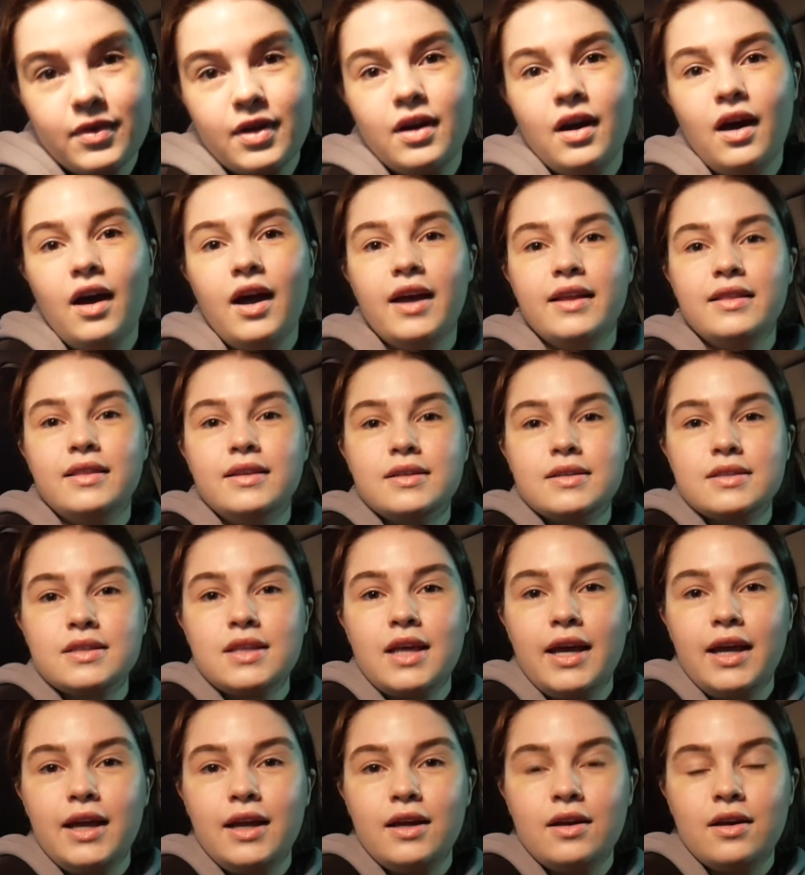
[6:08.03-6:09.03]
God, this
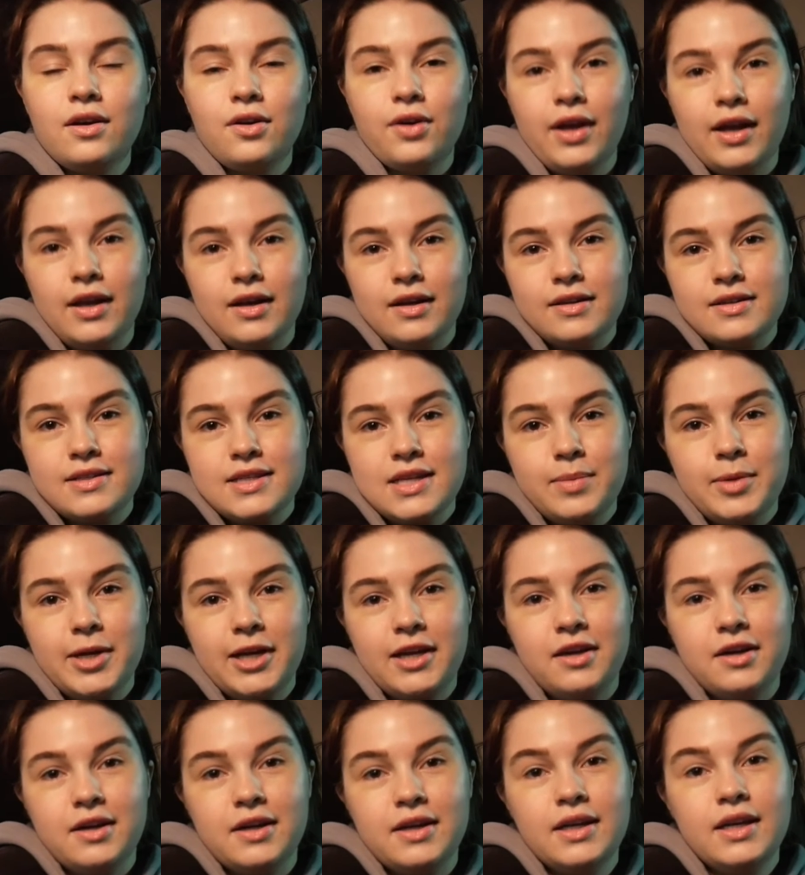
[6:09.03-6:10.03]
light. Okay, I need to stay
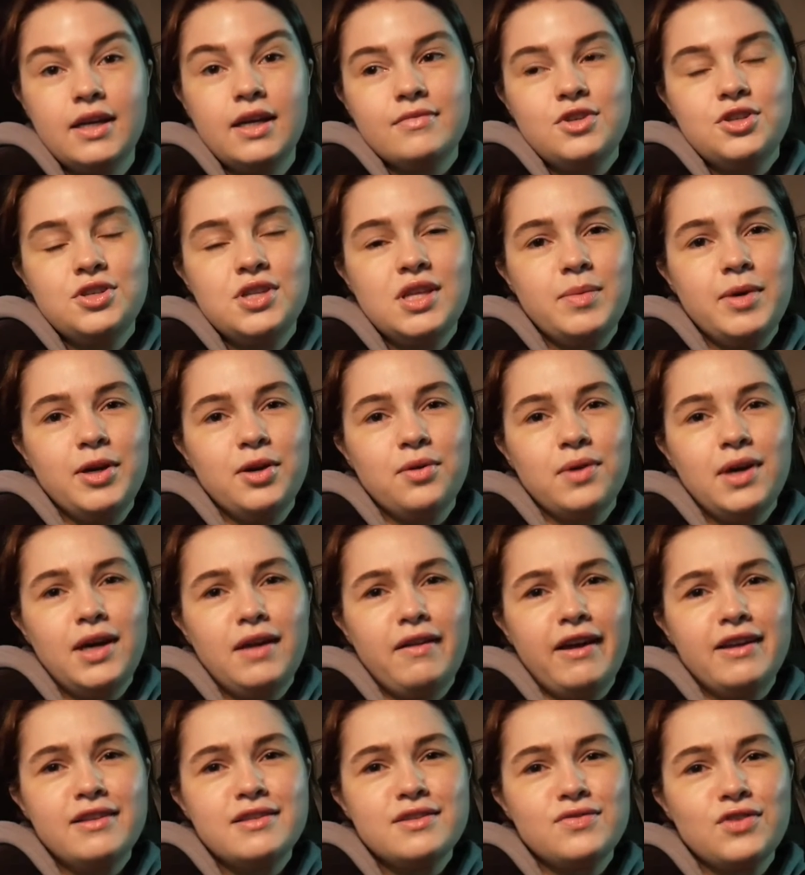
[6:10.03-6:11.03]
back here. Do they make ring
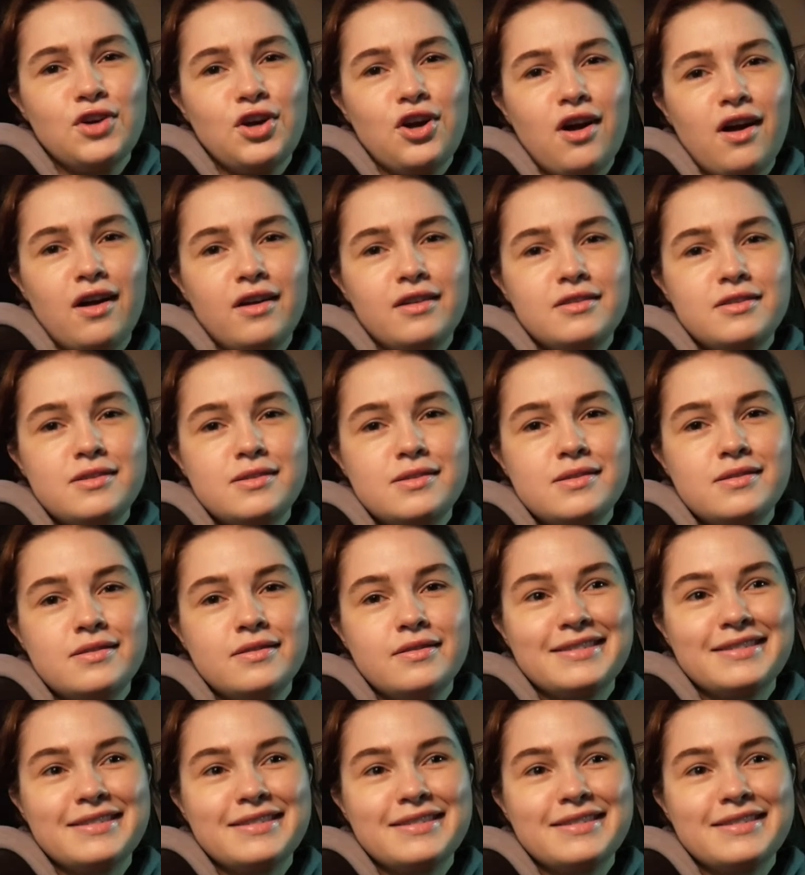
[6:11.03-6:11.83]
lights for cars?